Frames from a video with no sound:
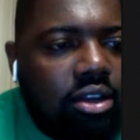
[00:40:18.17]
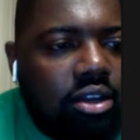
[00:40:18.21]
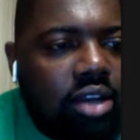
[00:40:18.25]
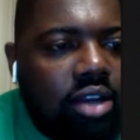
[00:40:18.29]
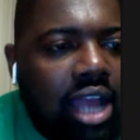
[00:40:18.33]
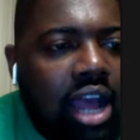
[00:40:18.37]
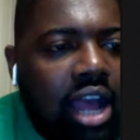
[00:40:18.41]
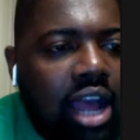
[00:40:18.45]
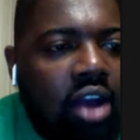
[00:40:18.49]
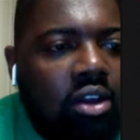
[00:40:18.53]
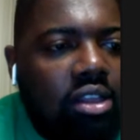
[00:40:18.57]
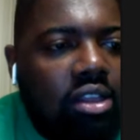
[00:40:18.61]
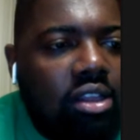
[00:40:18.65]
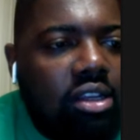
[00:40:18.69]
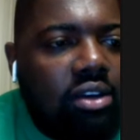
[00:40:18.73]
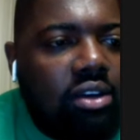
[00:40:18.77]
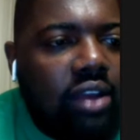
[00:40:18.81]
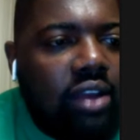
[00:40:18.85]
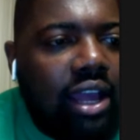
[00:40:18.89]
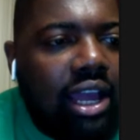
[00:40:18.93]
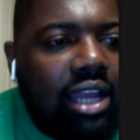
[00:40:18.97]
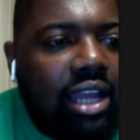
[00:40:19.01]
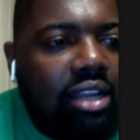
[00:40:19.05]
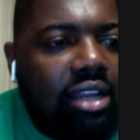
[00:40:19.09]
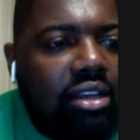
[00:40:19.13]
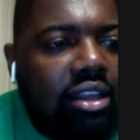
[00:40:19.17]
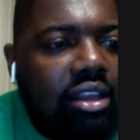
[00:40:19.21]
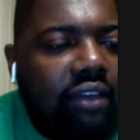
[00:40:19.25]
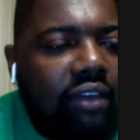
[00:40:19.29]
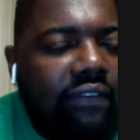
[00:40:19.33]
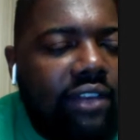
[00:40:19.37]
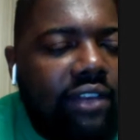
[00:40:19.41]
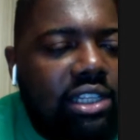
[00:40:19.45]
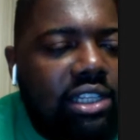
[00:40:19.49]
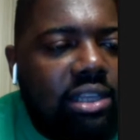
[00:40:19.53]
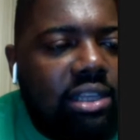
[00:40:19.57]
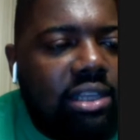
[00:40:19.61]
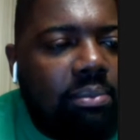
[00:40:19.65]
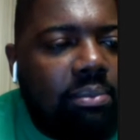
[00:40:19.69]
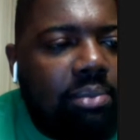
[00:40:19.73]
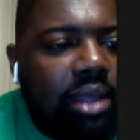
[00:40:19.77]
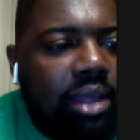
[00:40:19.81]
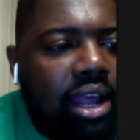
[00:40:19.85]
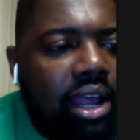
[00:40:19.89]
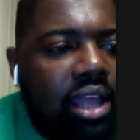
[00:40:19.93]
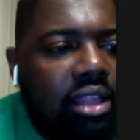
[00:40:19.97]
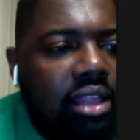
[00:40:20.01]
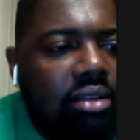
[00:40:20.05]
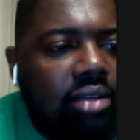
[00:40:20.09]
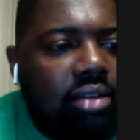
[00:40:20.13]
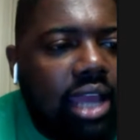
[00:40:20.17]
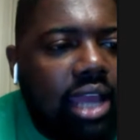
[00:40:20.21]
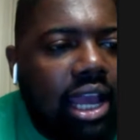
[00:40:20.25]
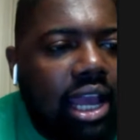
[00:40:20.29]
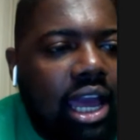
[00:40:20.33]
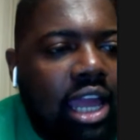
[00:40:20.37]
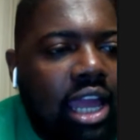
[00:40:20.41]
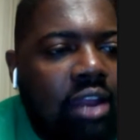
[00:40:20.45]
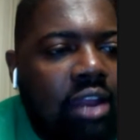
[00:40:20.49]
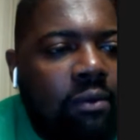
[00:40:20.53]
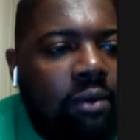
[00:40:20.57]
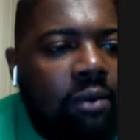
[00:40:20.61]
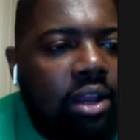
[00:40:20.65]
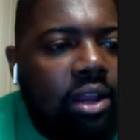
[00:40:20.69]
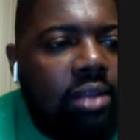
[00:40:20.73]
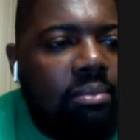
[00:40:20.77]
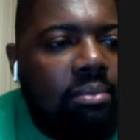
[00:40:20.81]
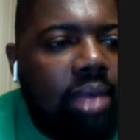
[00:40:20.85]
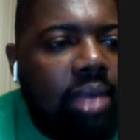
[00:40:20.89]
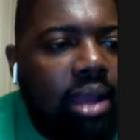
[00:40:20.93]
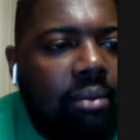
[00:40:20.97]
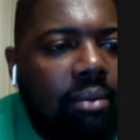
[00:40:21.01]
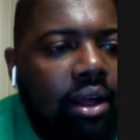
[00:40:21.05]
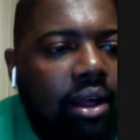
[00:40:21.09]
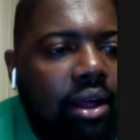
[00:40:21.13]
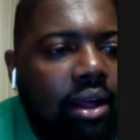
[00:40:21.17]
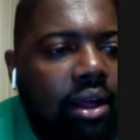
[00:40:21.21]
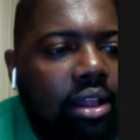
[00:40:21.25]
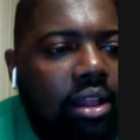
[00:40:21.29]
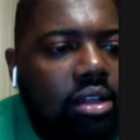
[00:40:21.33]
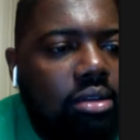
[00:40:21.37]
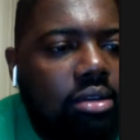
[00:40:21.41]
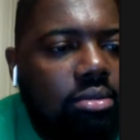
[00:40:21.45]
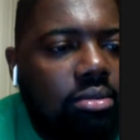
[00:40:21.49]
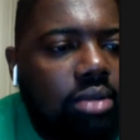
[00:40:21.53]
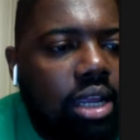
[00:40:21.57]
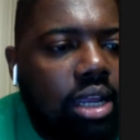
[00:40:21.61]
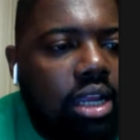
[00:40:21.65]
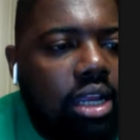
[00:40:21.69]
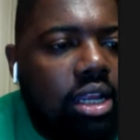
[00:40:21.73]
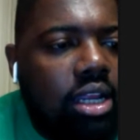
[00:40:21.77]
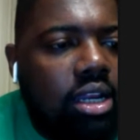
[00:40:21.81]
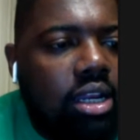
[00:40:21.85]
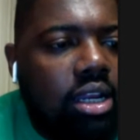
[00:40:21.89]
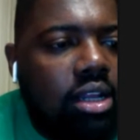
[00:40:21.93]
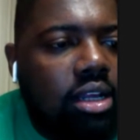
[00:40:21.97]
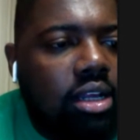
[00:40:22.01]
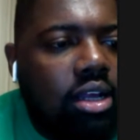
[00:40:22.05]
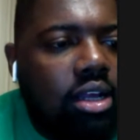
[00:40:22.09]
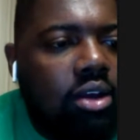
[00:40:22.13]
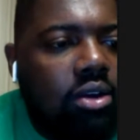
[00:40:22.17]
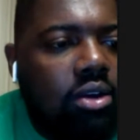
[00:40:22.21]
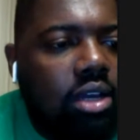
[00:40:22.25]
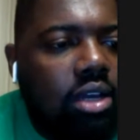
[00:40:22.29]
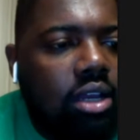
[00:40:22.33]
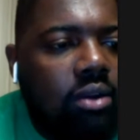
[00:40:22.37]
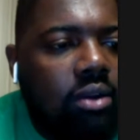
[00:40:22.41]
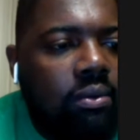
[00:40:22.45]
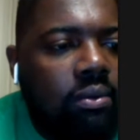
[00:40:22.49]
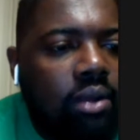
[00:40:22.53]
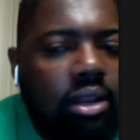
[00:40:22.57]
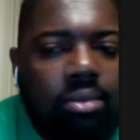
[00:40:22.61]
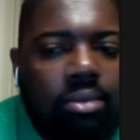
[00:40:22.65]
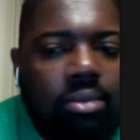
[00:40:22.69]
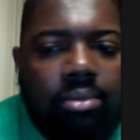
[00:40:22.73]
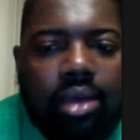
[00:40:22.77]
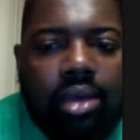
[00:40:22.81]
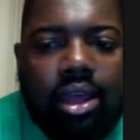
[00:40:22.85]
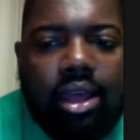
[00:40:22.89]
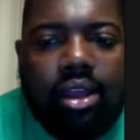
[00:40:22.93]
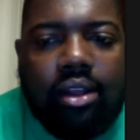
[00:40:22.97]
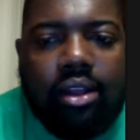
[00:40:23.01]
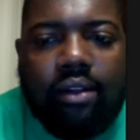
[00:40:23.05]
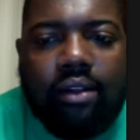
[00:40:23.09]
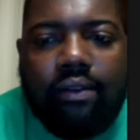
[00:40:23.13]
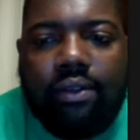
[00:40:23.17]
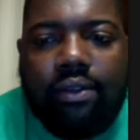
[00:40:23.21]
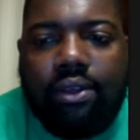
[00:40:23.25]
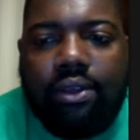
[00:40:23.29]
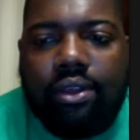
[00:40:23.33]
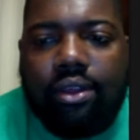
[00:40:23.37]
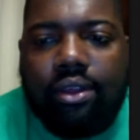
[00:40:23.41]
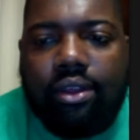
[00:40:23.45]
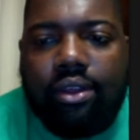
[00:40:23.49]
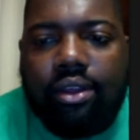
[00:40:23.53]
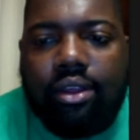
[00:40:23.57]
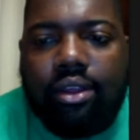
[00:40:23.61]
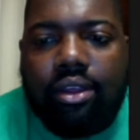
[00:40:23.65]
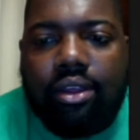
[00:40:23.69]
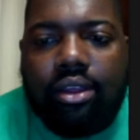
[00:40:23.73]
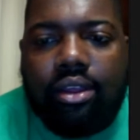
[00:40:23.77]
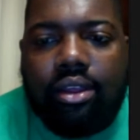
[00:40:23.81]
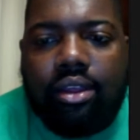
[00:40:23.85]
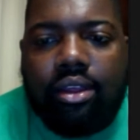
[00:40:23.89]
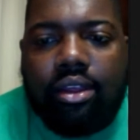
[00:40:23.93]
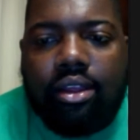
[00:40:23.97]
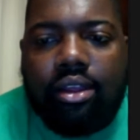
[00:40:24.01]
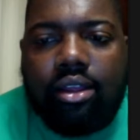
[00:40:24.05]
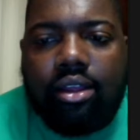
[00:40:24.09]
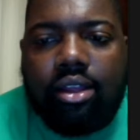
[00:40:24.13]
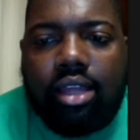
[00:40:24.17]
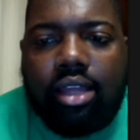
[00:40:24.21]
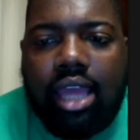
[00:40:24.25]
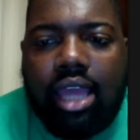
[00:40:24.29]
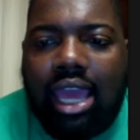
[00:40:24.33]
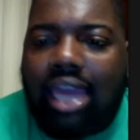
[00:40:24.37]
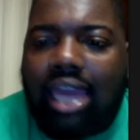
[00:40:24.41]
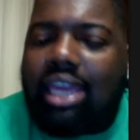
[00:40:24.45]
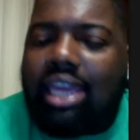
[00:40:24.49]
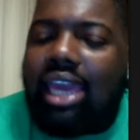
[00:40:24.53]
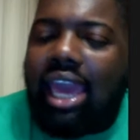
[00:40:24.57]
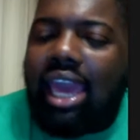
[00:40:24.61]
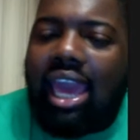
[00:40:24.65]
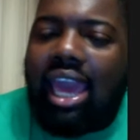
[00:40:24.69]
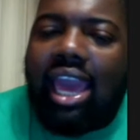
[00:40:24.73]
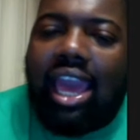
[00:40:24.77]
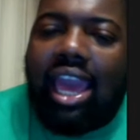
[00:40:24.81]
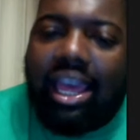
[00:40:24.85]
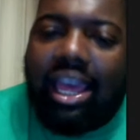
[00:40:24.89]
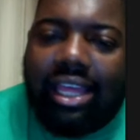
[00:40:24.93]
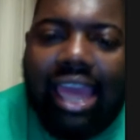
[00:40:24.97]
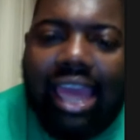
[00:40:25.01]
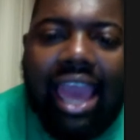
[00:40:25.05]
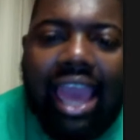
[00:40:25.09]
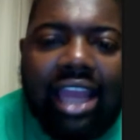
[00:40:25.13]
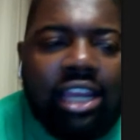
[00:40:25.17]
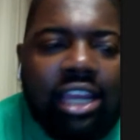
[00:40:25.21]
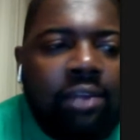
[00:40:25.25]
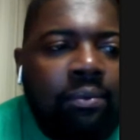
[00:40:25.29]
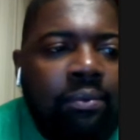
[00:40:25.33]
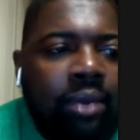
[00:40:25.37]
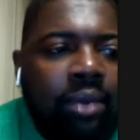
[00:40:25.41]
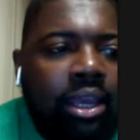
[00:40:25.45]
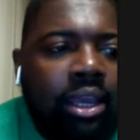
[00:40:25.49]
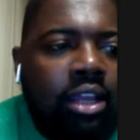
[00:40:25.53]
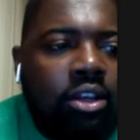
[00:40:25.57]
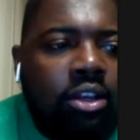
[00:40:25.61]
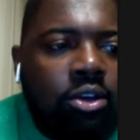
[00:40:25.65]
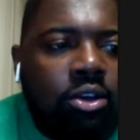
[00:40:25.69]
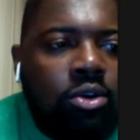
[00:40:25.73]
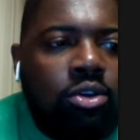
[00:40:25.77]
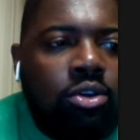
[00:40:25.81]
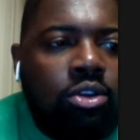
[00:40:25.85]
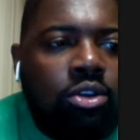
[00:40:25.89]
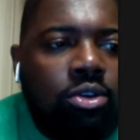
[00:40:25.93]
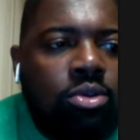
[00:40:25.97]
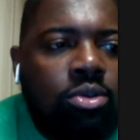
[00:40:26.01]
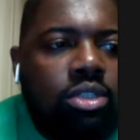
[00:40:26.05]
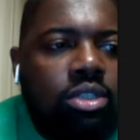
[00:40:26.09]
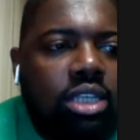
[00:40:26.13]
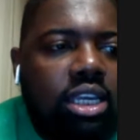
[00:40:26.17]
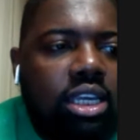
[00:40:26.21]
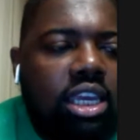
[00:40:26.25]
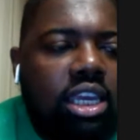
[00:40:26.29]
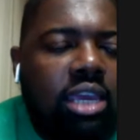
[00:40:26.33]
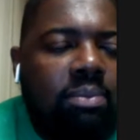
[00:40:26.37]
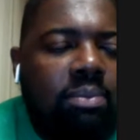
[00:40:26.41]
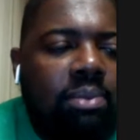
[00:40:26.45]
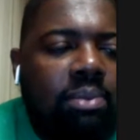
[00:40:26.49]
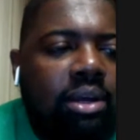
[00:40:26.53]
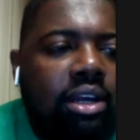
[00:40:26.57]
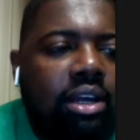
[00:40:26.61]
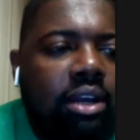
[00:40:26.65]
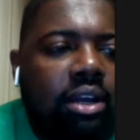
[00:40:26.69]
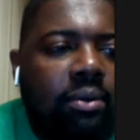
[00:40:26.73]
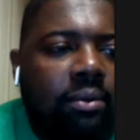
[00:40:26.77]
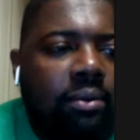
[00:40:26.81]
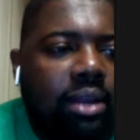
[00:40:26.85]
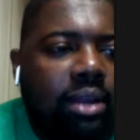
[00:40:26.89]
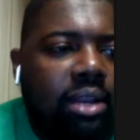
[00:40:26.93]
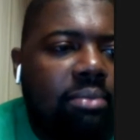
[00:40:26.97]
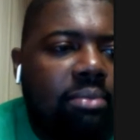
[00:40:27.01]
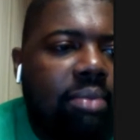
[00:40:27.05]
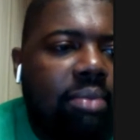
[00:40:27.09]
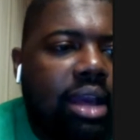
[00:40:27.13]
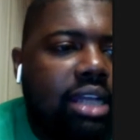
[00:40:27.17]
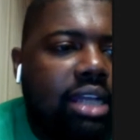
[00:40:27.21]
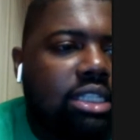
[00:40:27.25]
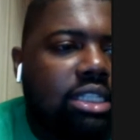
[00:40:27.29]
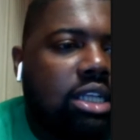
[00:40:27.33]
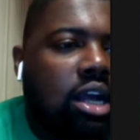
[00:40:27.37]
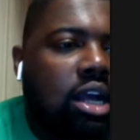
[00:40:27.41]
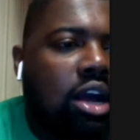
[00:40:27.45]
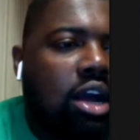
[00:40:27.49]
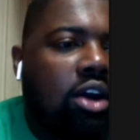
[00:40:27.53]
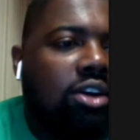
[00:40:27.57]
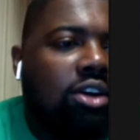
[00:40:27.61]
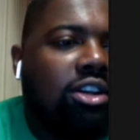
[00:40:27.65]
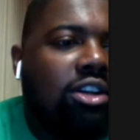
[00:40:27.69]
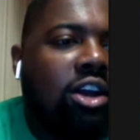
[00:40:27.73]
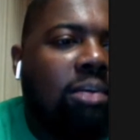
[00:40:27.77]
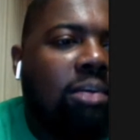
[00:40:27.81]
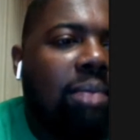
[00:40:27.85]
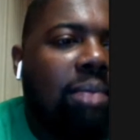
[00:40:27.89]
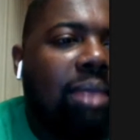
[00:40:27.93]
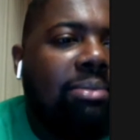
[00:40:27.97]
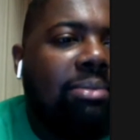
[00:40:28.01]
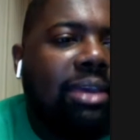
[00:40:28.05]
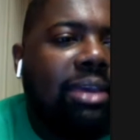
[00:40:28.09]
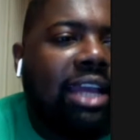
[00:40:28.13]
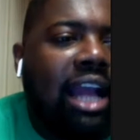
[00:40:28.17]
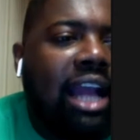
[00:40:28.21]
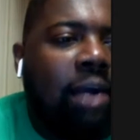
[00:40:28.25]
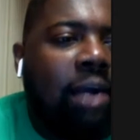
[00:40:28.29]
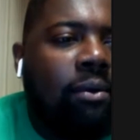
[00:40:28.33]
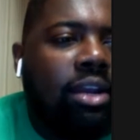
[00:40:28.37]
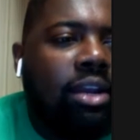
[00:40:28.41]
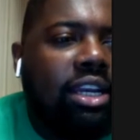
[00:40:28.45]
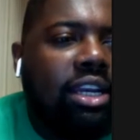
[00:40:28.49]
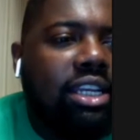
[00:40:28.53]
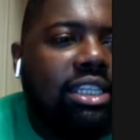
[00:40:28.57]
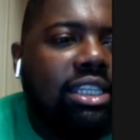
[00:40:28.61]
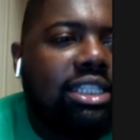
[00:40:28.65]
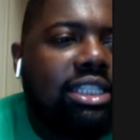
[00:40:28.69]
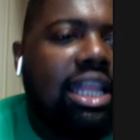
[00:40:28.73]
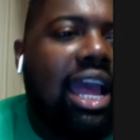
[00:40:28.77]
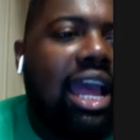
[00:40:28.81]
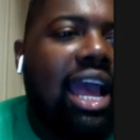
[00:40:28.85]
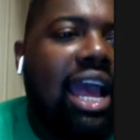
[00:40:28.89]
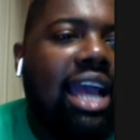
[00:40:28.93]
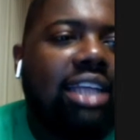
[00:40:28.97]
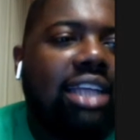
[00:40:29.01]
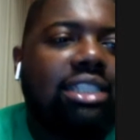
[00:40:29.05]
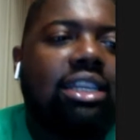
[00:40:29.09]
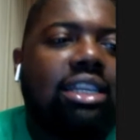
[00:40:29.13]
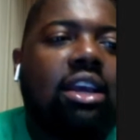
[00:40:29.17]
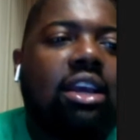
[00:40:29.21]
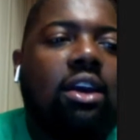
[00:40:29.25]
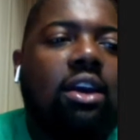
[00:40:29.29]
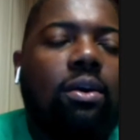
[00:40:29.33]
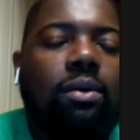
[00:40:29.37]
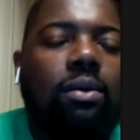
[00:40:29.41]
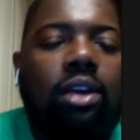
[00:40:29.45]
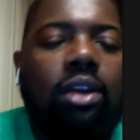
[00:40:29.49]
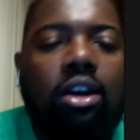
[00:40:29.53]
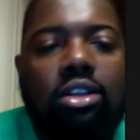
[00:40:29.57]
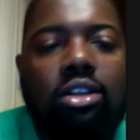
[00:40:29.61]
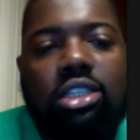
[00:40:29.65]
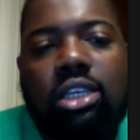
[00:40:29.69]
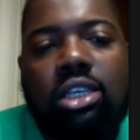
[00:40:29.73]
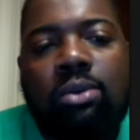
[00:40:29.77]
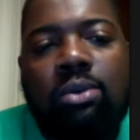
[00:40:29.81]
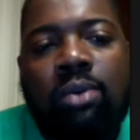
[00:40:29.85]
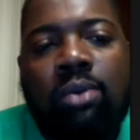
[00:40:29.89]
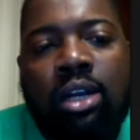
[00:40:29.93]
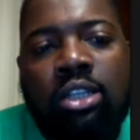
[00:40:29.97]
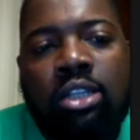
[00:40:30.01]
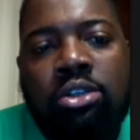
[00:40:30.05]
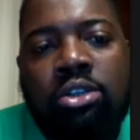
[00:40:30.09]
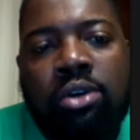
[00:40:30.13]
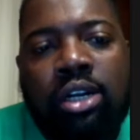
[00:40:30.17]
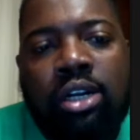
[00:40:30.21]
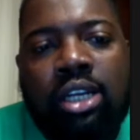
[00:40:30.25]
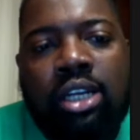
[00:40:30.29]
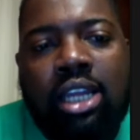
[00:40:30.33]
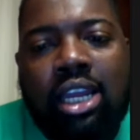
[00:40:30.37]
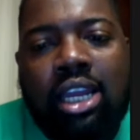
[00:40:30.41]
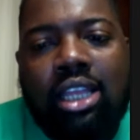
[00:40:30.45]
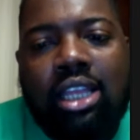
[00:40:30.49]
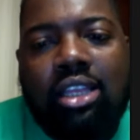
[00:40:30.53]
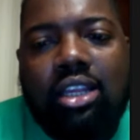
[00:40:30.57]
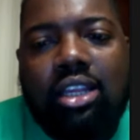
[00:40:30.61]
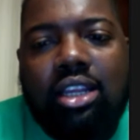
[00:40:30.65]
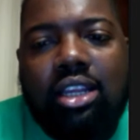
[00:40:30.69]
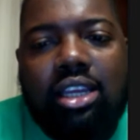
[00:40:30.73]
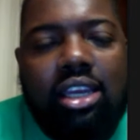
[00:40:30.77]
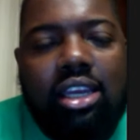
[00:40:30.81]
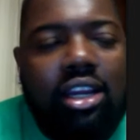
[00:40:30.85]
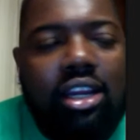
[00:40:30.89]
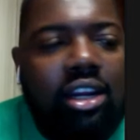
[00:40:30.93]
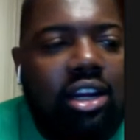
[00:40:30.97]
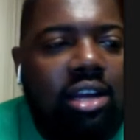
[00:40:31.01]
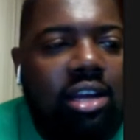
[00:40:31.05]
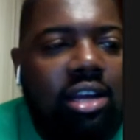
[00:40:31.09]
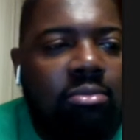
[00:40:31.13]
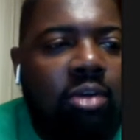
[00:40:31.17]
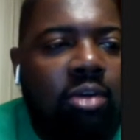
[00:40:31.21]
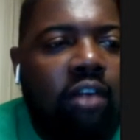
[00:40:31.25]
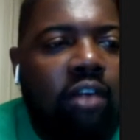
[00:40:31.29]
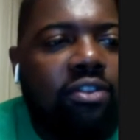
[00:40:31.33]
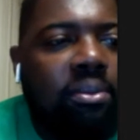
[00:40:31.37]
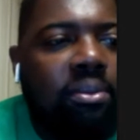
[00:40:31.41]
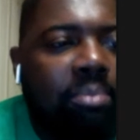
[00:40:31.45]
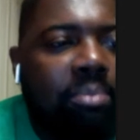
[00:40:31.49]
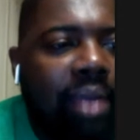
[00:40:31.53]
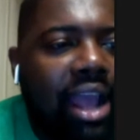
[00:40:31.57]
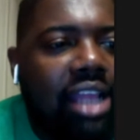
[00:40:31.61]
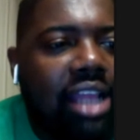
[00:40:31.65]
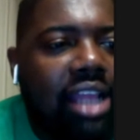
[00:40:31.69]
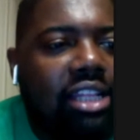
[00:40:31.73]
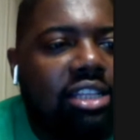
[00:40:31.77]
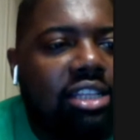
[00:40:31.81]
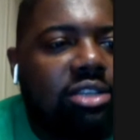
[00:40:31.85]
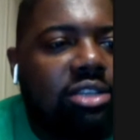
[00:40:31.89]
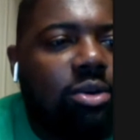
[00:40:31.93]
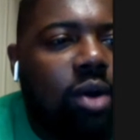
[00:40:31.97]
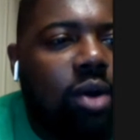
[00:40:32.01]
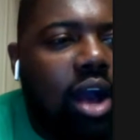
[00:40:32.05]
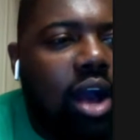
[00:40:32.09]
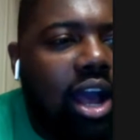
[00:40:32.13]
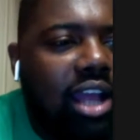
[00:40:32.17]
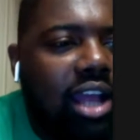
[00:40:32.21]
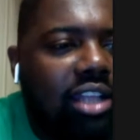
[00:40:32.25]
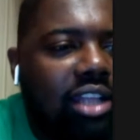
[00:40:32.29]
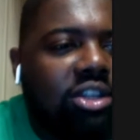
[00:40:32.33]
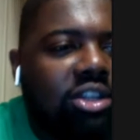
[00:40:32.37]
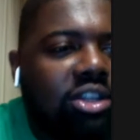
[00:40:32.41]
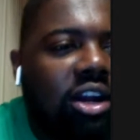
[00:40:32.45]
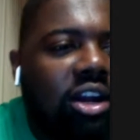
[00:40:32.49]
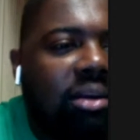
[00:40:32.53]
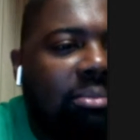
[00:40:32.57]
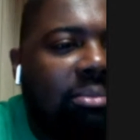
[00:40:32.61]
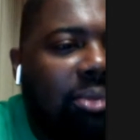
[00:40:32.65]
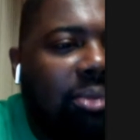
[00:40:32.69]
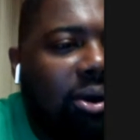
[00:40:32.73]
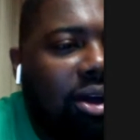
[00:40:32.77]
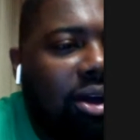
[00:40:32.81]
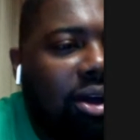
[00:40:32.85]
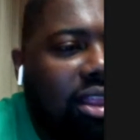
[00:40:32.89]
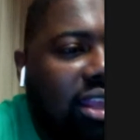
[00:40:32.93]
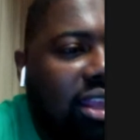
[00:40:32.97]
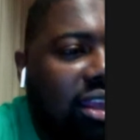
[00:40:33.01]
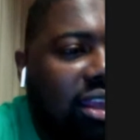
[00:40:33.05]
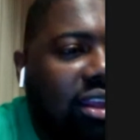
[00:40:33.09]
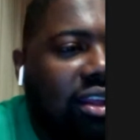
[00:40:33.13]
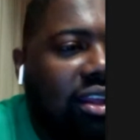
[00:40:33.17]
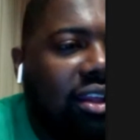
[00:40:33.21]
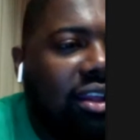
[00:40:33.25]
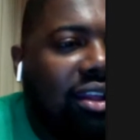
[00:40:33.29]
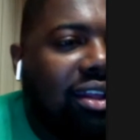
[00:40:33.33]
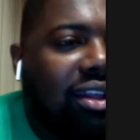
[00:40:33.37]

So not only do they got a defensive problem, they got a running back problem. They need to go get a running back. And yeah, Andy Reid do usually keep a good running back. So I don't know. Maybe he got one in the stash. We're gonna see one toward the end of the year come off the practice squad and start balling.